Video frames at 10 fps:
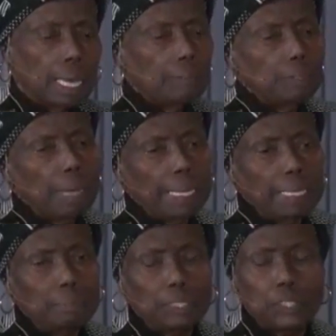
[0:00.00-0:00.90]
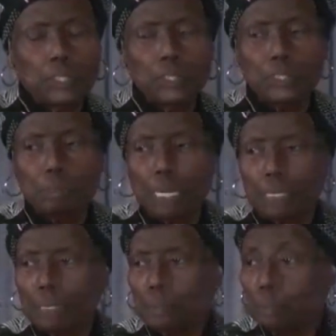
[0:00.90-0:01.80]
everybody had been curious
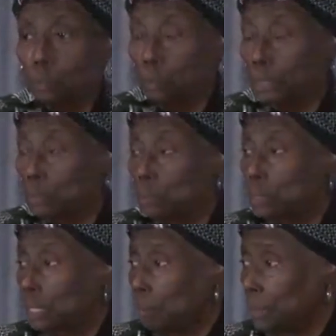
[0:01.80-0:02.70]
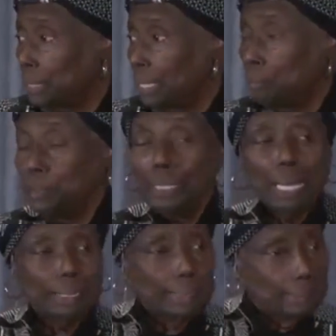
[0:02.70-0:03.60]
about this woman who was coming and would
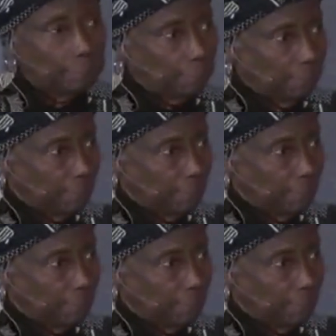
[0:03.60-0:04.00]
not come.